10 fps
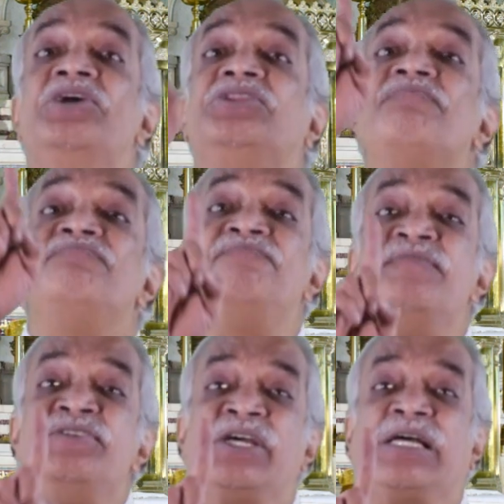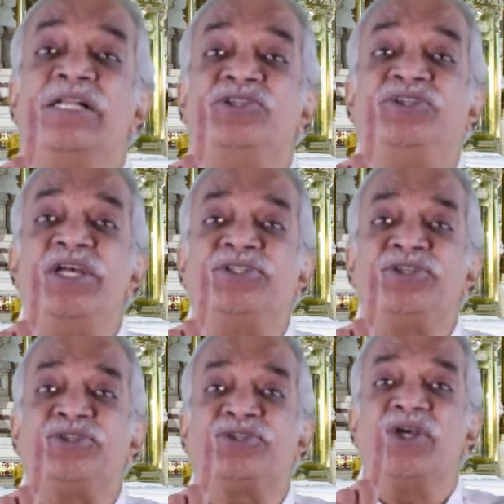The physical
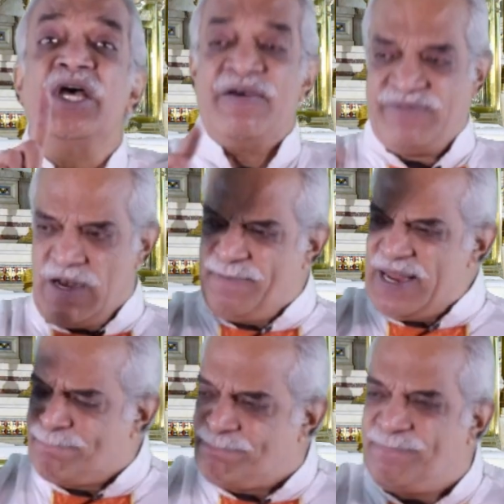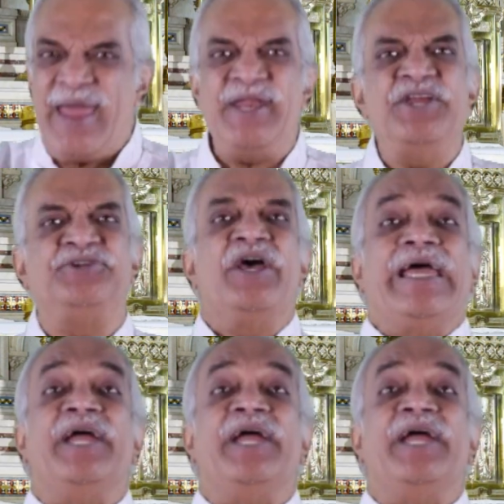Jesus will be buried